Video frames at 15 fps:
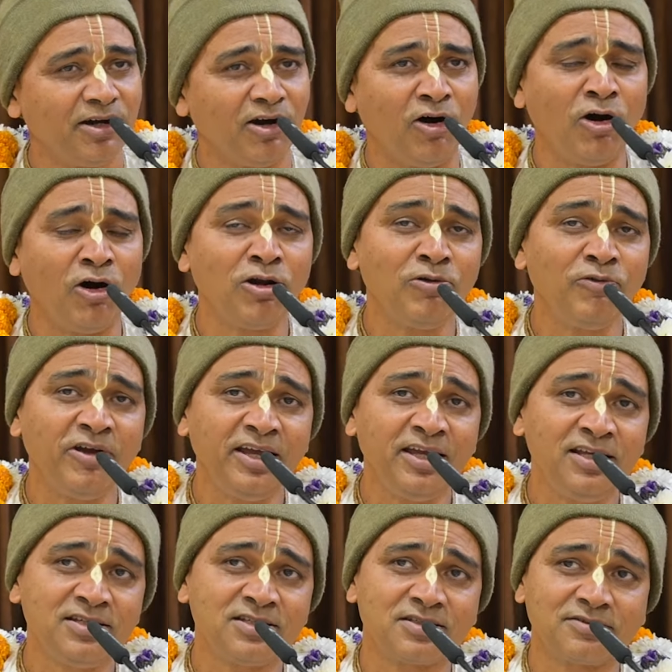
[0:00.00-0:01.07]

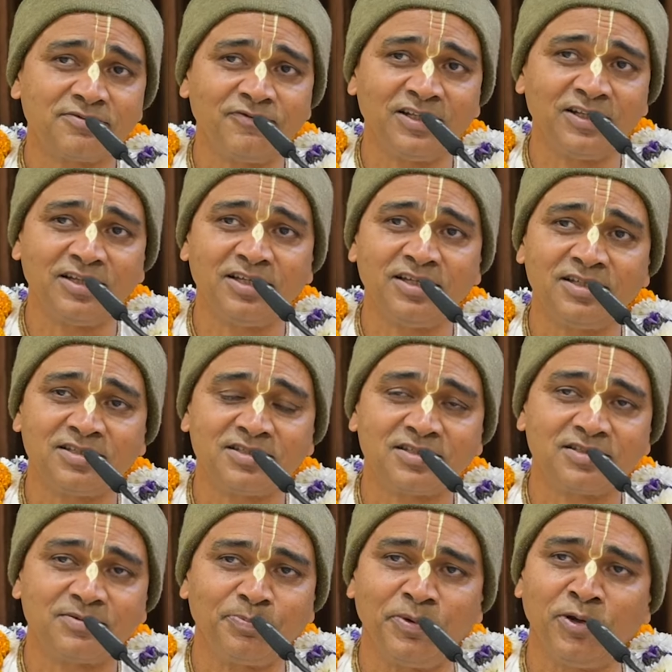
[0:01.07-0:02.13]
always with
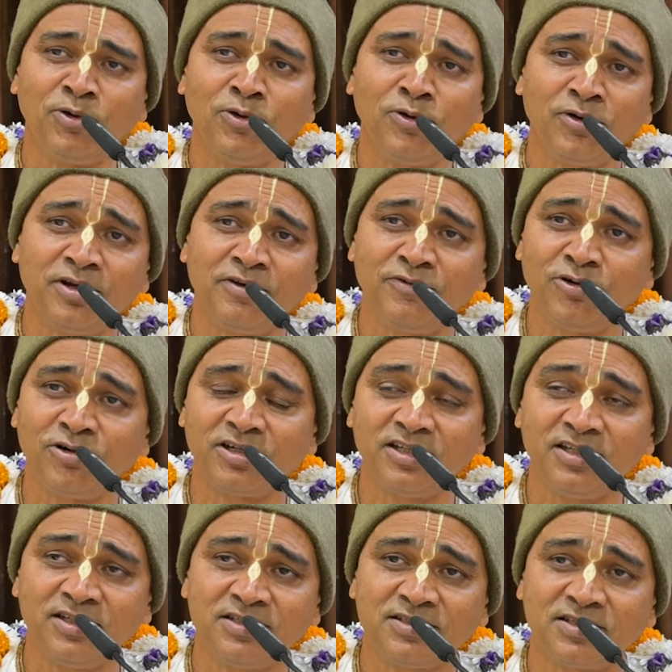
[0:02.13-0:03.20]
his pure
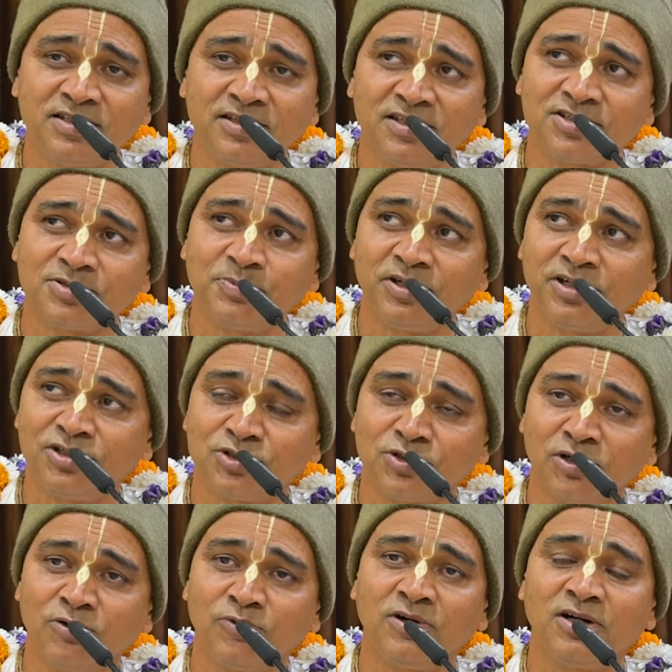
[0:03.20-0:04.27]
devotees in the
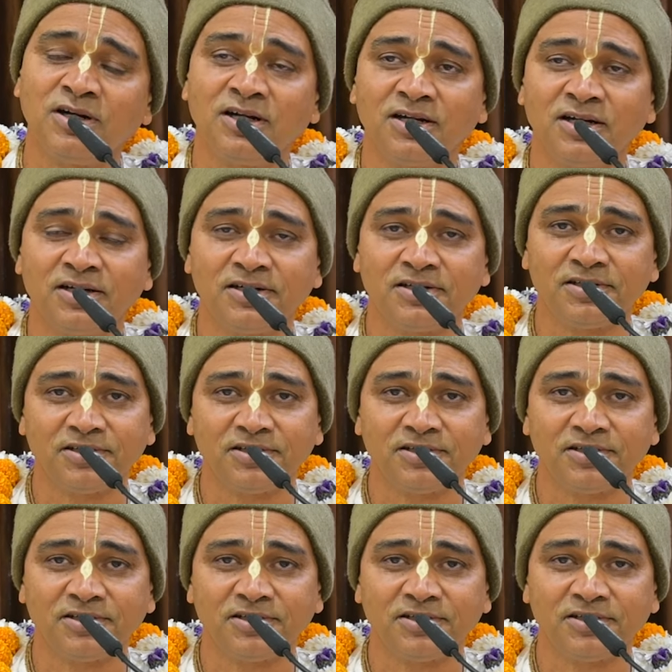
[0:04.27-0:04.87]
spiritual world.